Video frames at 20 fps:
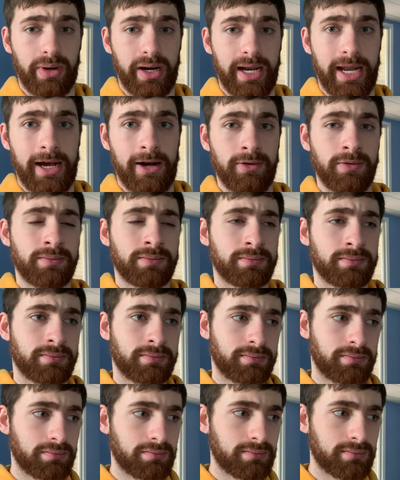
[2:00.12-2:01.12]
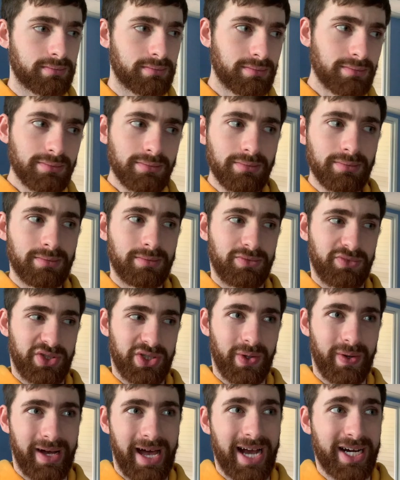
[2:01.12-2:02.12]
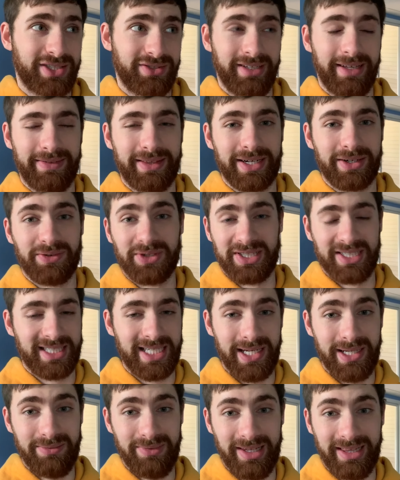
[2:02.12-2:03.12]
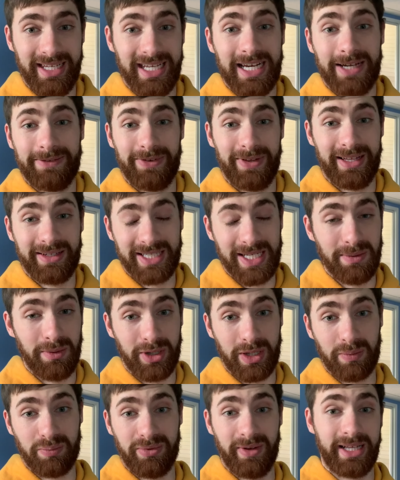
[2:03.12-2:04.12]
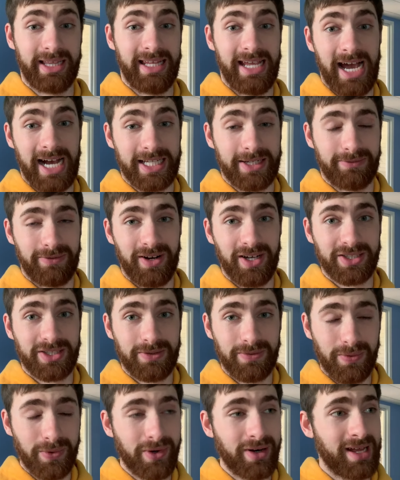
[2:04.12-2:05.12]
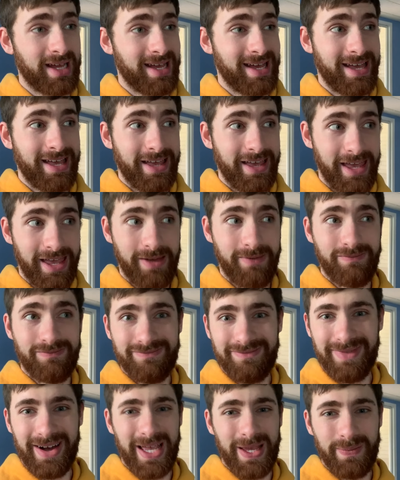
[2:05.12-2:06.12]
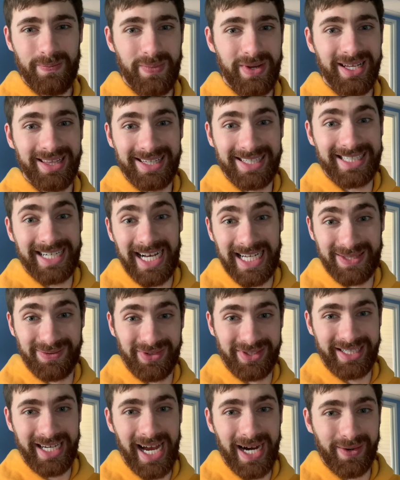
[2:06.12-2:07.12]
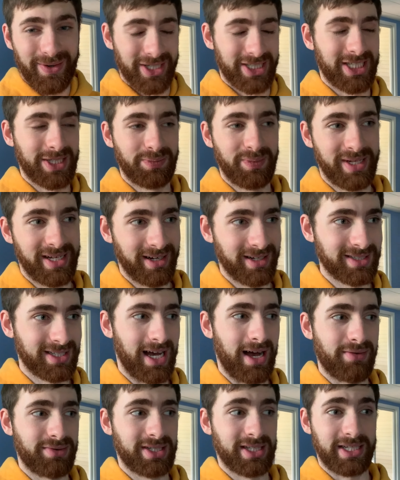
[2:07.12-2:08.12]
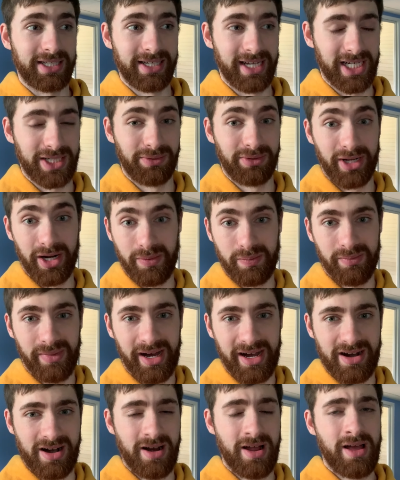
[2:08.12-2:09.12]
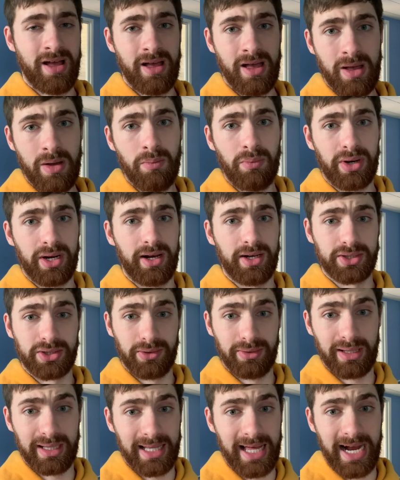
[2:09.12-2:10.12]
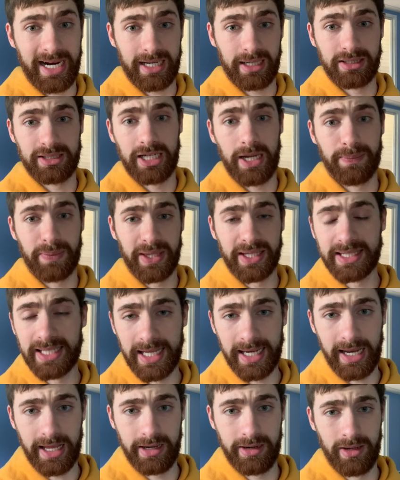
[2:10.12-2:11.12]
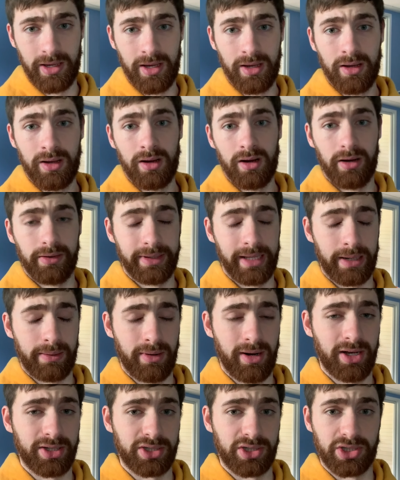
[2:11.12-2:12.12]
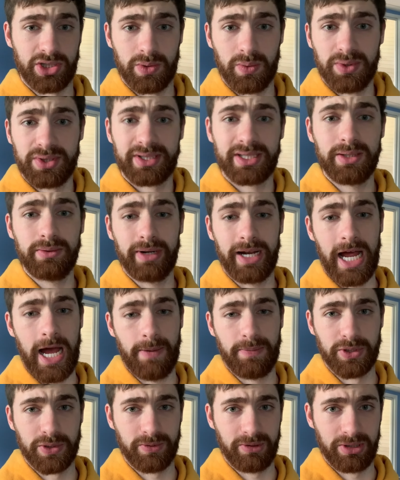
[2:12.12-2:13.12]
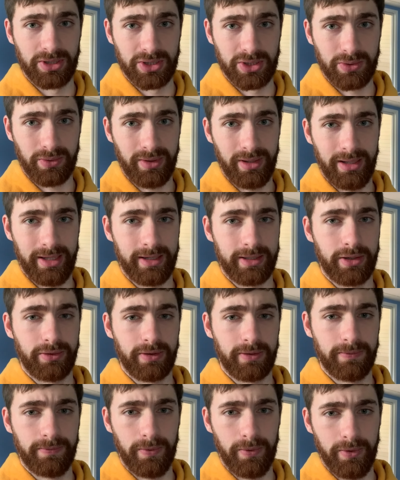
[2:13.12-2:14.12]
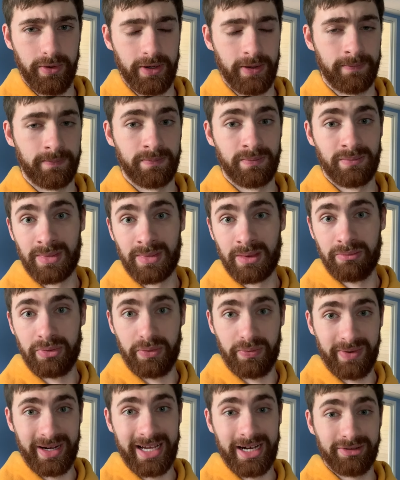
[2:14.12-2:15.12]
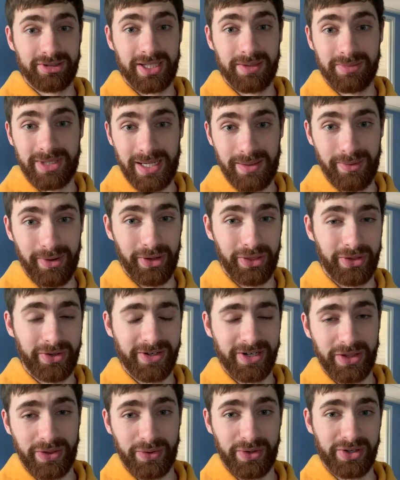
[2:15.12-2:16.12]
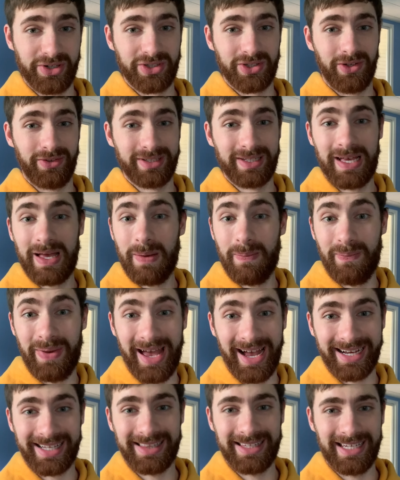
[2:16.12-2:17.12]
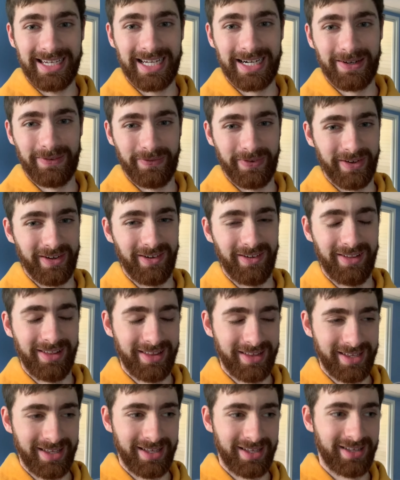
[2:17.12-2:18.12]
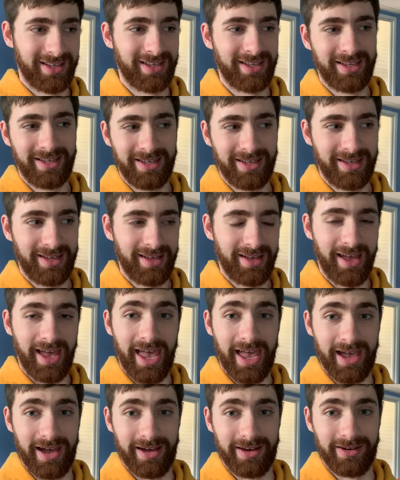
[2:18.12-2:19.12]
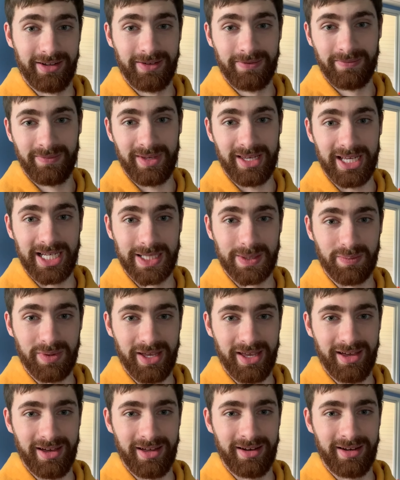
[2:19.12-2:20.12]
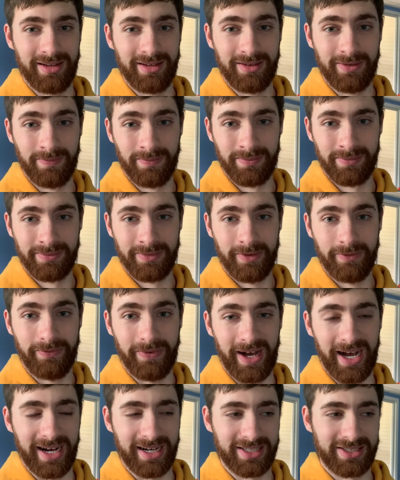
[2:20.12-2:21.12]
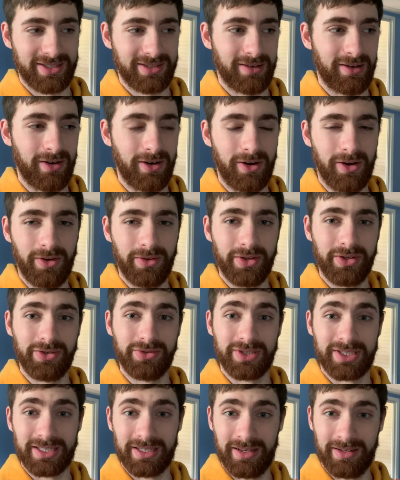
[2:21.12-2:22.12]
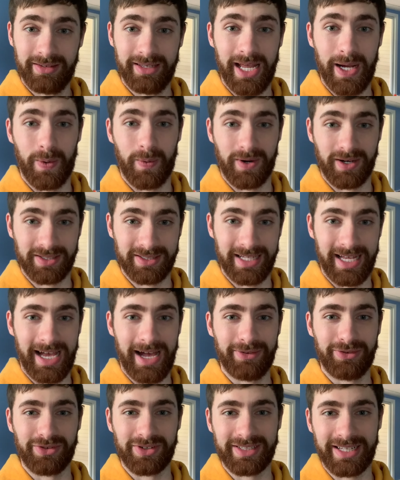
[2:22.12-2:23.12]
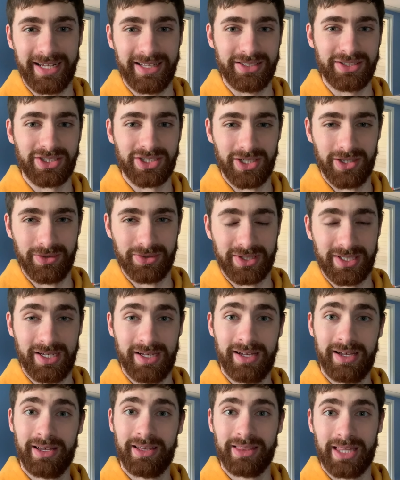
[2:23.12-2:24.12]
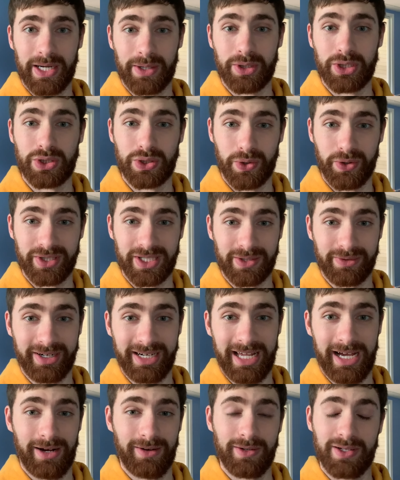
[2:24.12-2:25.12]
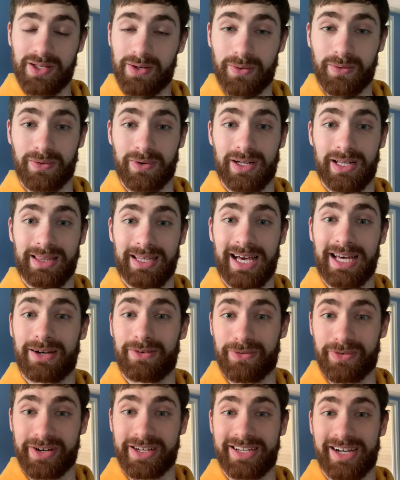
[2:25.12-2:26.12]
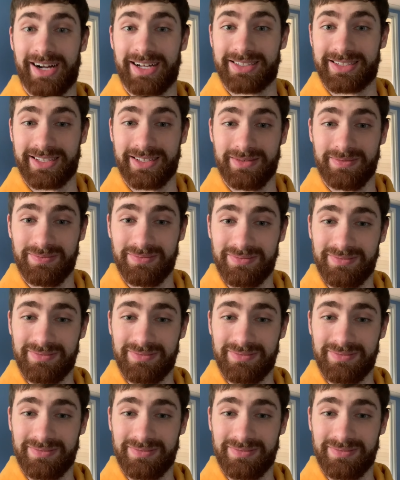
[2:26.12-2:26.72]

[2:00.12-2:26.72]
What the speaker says: right now. So actually, if there was a team in the NFL that Tebow could predict the active roster for, it might be the Jacksonville Jaguars, just because, obviously, the connection with Urban Meyer, but also the lack of depth at tight end on that roster. So we'll see what happens with the storyline going forward. But for now, Tim Tebow, 33 years old, back in the NFL, and ESPN, Fox, all those networks that have their daily shows, they're rejoicing right now for a lot of free content.